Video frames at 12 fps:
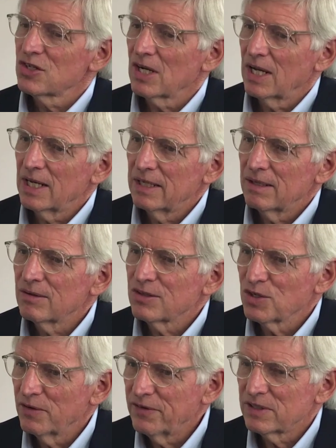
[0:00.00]
Charlie,
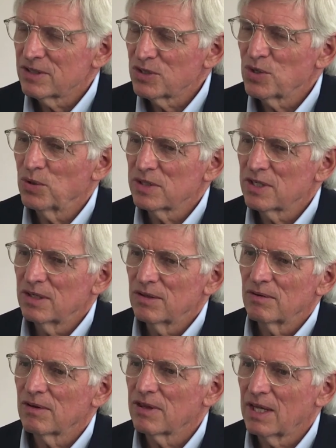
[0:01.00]
terrific to talk to
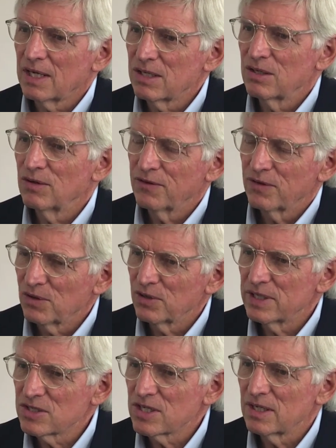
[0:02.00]
you. Thank you for your
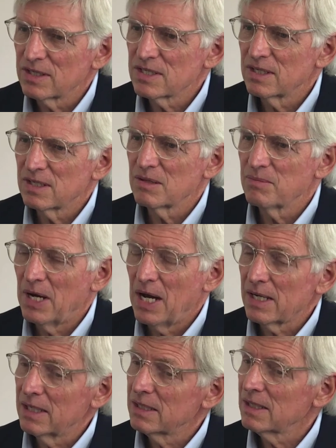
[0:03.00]
insights into the
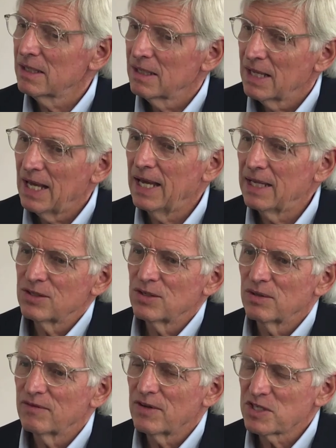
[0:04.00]
market and your
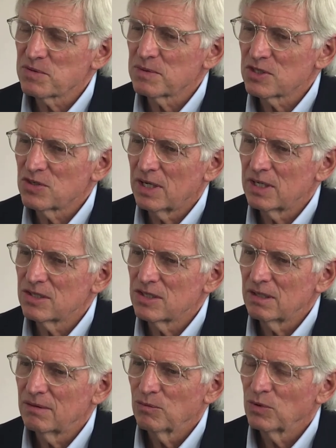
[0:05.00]
investment
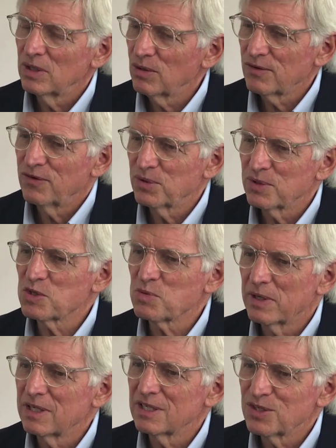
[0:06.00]
strategy. We look forward to
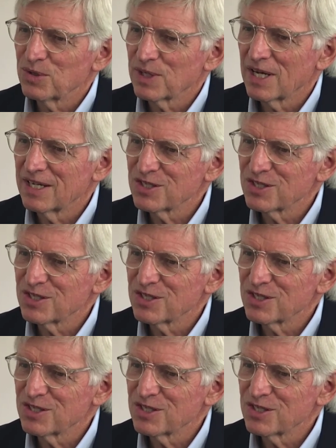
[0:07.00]
speaking to you again